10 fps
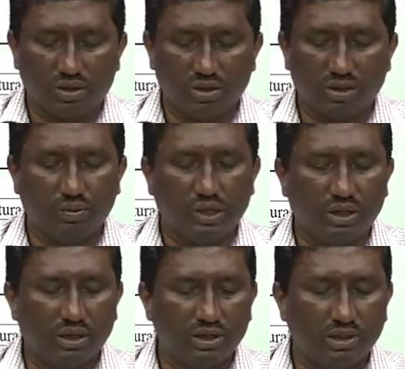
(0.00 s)
typical
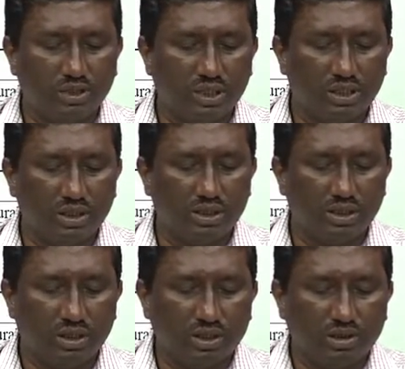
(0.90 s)
substations,
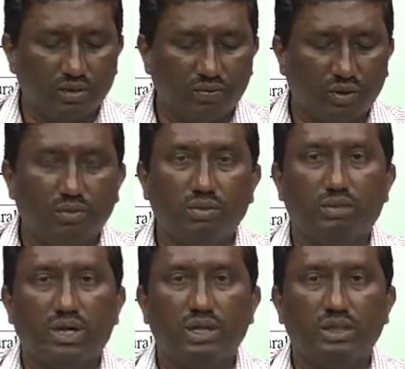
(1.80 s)
from
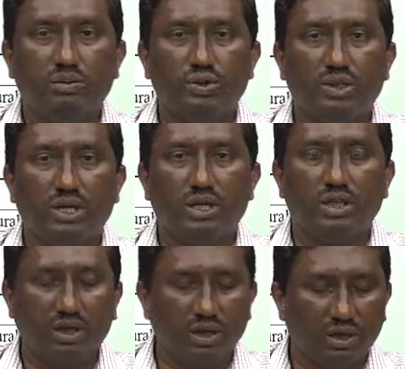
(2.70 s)
a distribution
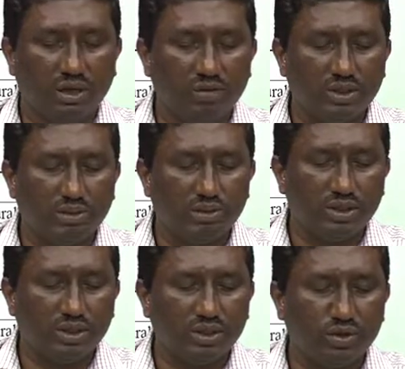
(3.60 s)
33 kV
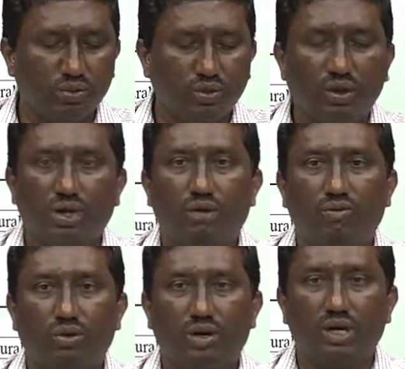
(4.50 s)
substation to a
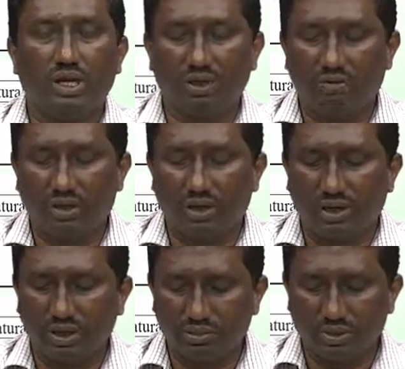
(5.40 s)
400 kV
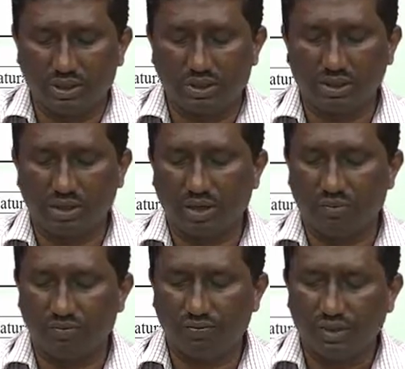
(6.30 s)
transmission type
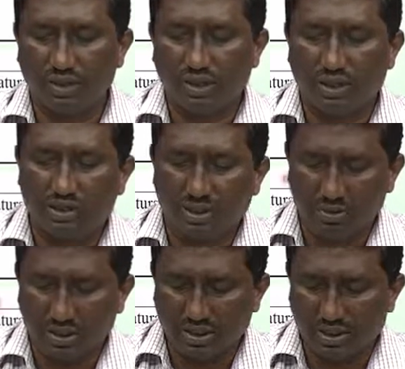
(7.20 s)
of
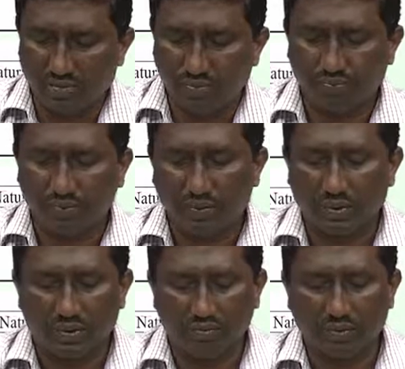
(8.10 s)
substation.
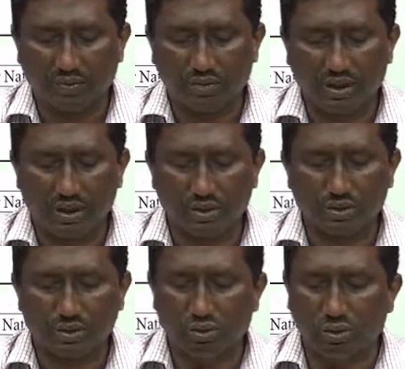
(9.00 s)
For various
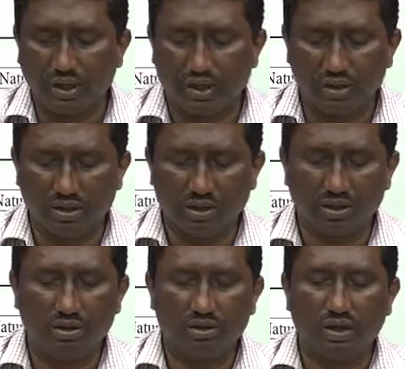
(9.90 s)
cooling
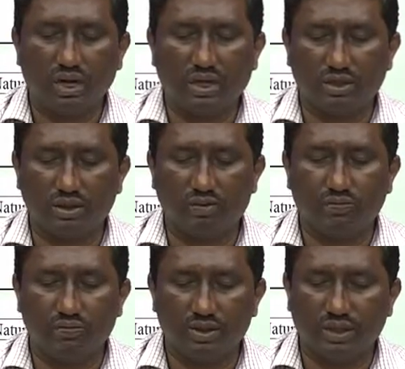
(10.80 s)
class
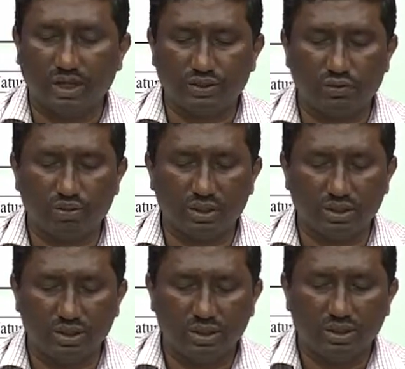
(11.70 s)
of the
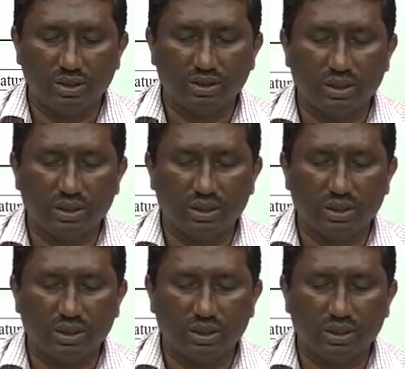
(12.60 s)
transformers, the